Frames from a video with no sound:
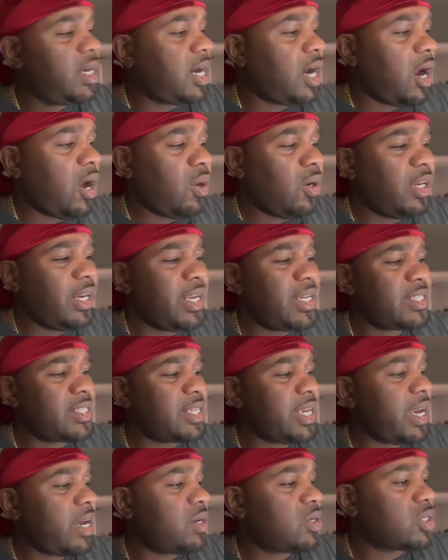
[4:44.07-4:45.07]
All of that
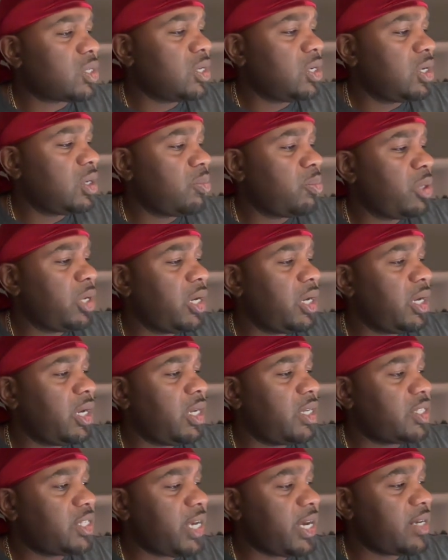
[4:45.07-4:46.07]
sounds good, but
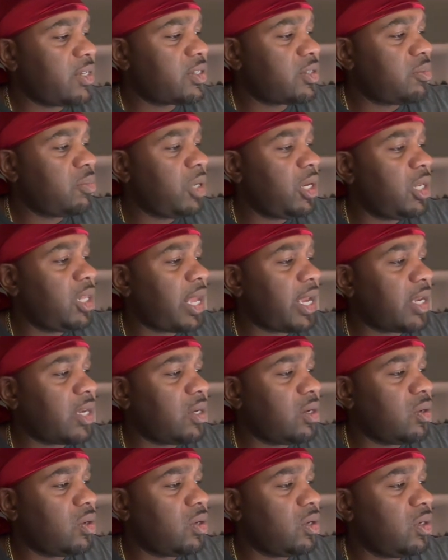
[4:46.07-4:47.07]
it sounds to me like
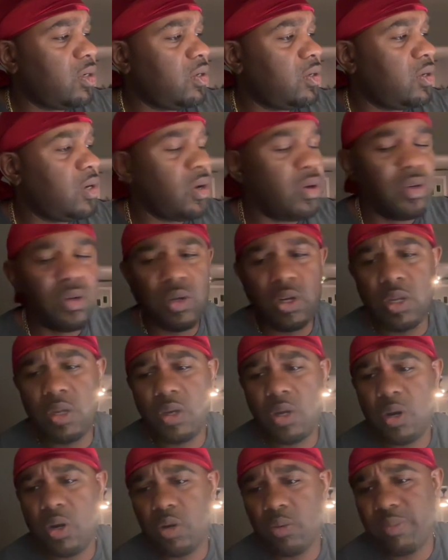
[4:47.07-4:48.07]
you're a
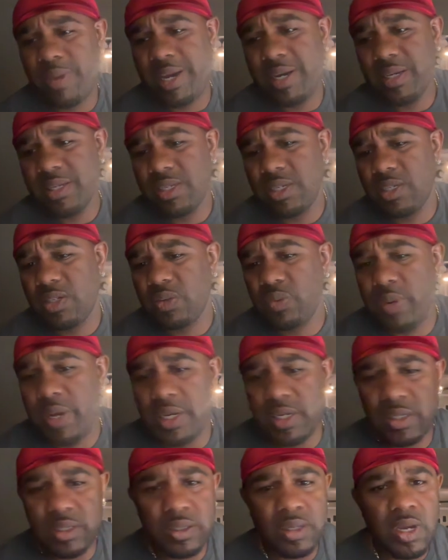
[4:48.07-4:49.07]
little hurt by this
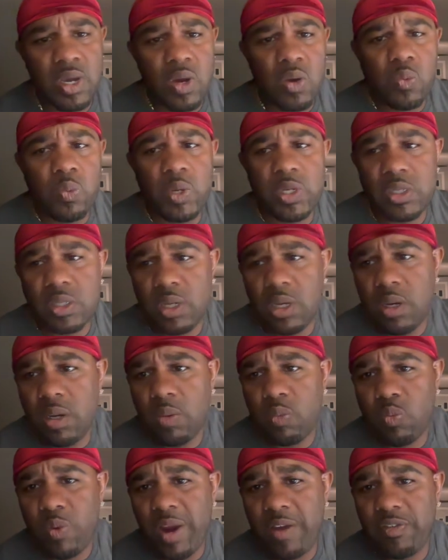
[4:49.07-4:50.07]
situation. Which,
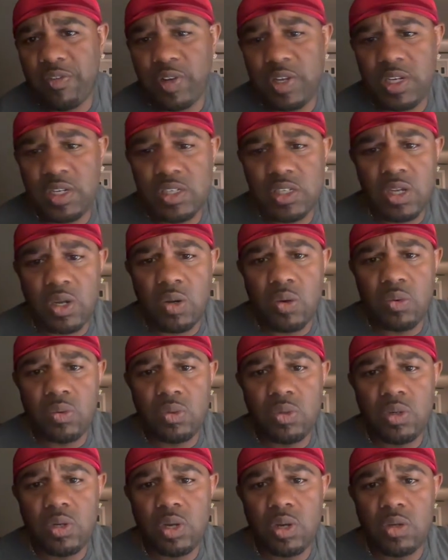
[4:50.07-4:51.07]
rightfully so,
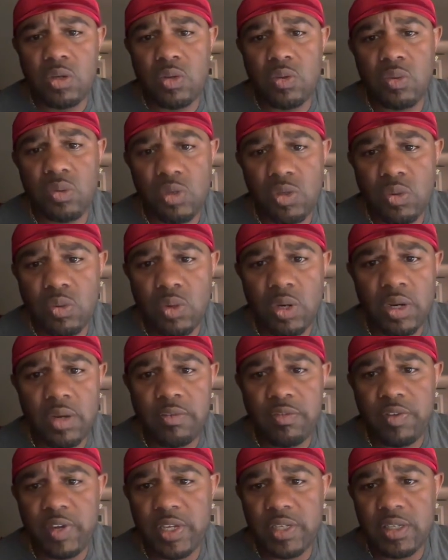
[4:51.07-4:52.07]
you know, you were
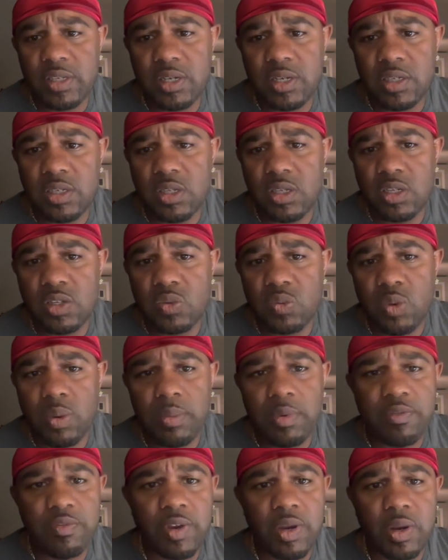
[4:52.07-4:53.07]
invested into this
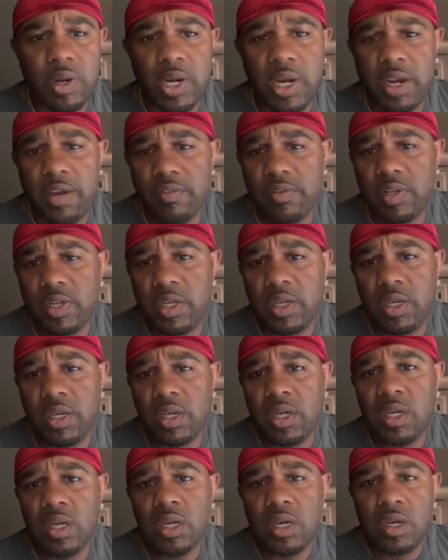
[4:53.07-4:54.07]
woman very heavily,
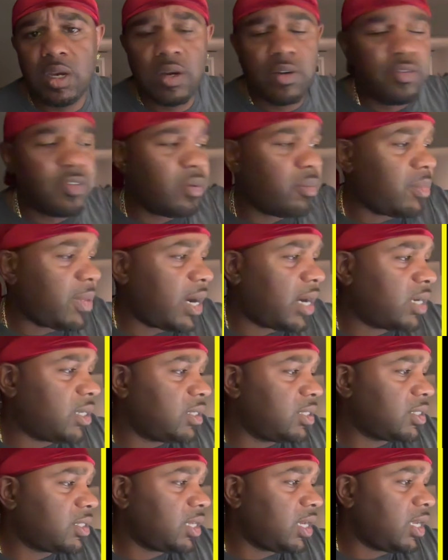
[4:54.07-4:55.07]
from my
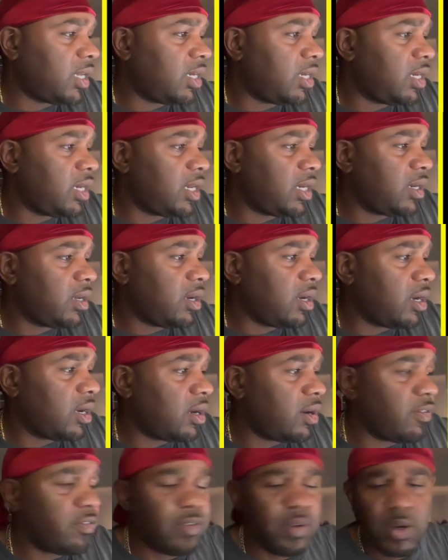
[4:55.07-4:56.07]
understanding, and
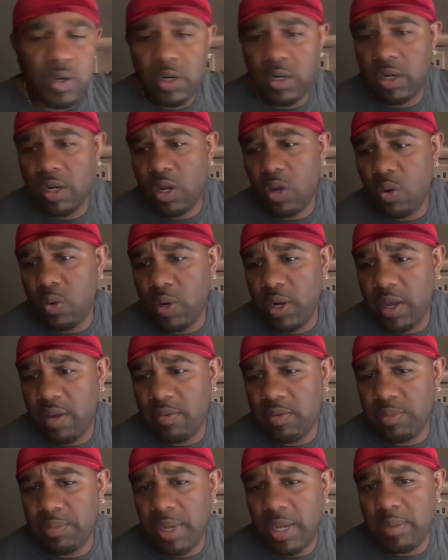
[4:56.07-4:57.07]
for her to go and
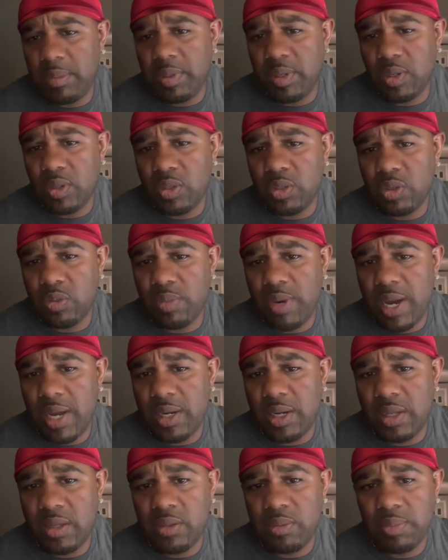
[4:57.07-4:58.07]
have a baby on you by
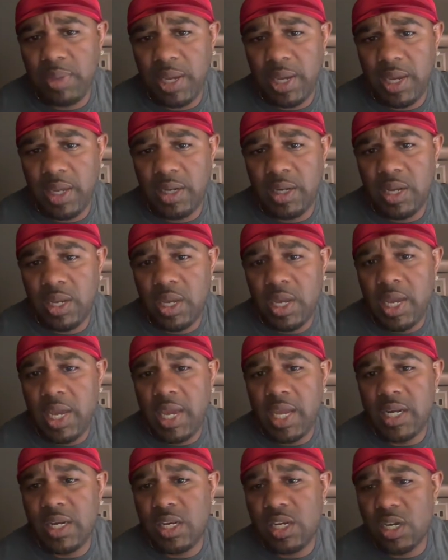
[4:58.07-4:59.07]
another man,
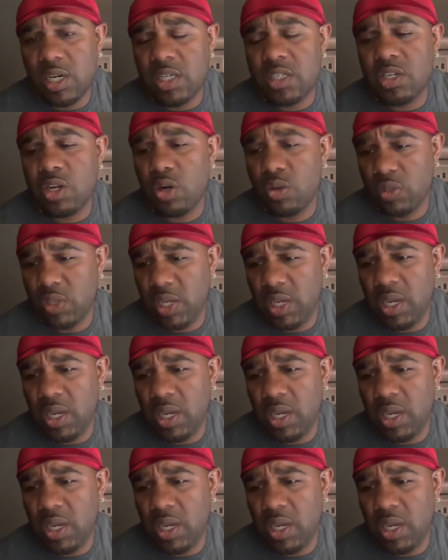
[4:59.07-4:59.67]
it does hurt the